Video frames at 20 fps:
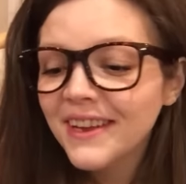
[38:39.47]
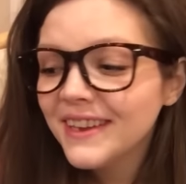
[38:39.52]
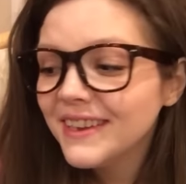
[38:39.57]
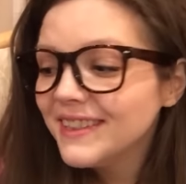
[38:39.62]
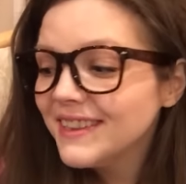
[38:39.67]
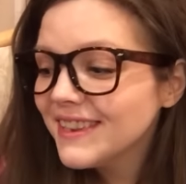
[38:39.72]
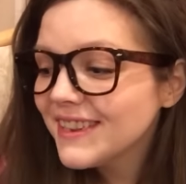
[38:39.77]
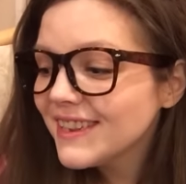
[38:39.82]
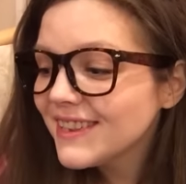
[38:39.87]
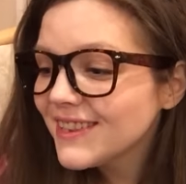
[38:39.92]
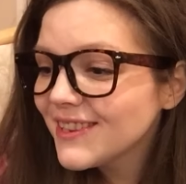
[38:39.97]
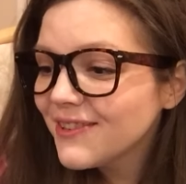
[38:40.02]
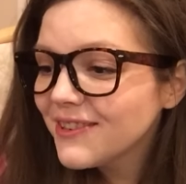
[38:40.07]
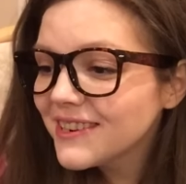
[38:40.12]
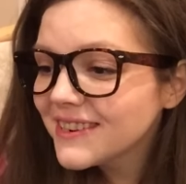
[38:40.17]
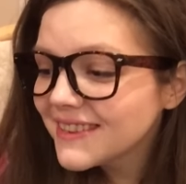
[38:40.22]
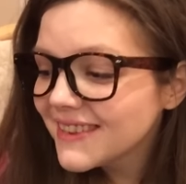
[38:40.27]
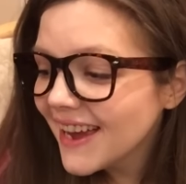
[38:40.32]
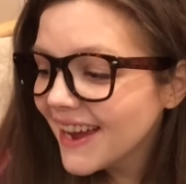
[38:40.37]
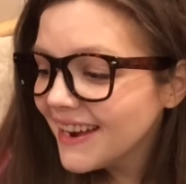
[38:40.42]
And this is so
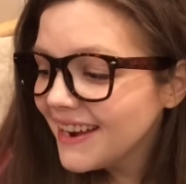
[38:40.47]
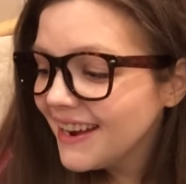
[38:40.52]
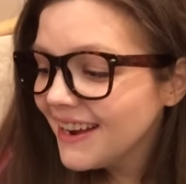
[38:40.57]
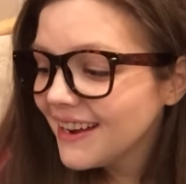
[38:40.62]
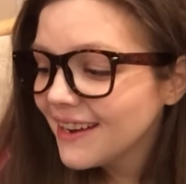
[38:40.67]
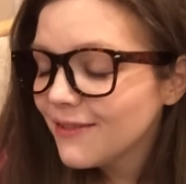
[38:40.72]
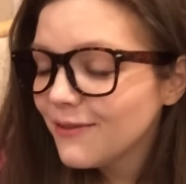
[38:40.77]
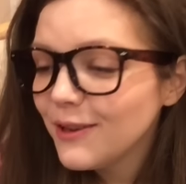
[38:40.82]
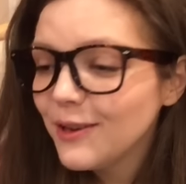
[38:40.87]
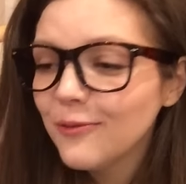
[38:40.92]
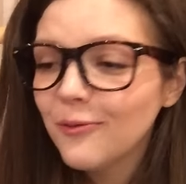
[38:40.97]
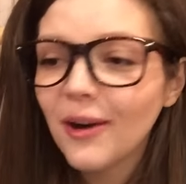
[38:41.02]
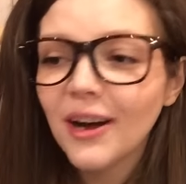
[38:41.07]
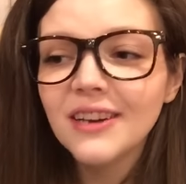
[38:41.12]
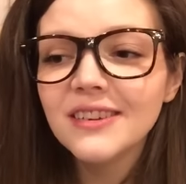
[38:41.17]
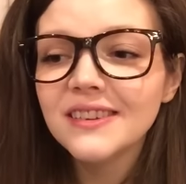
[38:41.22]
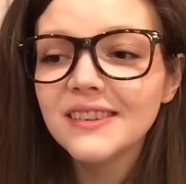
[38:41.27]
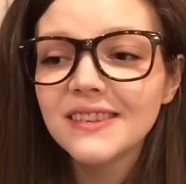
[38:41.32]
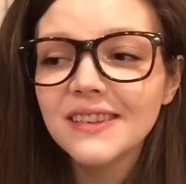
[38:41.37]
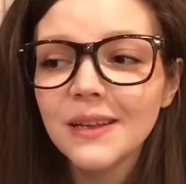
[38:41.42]
exciting. If you
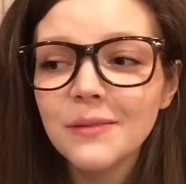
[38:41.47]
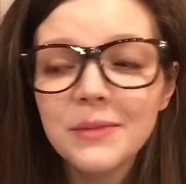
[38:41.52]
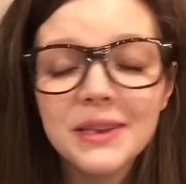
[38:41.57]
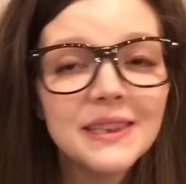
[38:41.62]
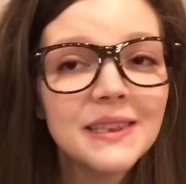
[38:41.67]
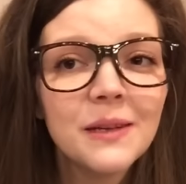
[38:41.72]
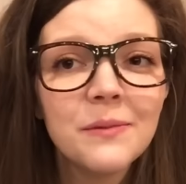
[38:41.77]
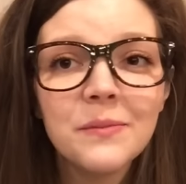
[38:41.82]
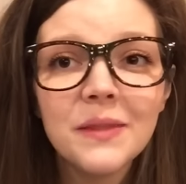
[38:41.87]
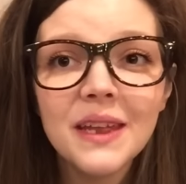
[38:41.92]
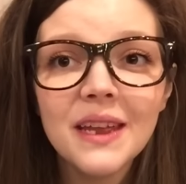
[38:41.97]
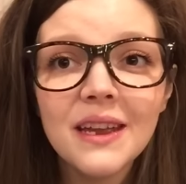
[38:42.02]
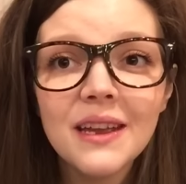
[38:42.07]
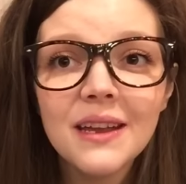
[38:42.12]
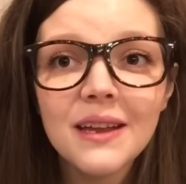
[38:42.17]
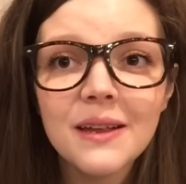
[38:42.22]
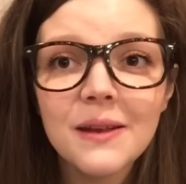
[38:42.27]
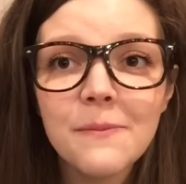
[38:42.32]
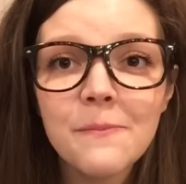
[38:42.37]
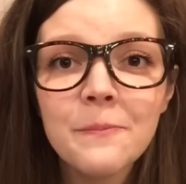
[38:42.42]
want to send me
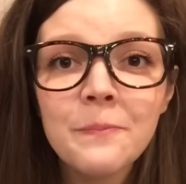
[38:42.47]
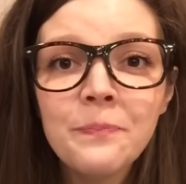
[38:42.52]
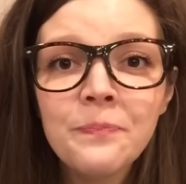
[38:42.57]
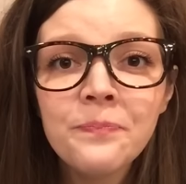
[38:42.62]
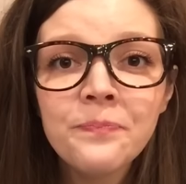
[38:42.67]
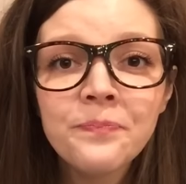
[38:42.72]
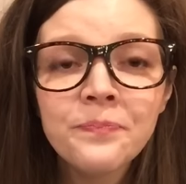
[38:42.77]
something, and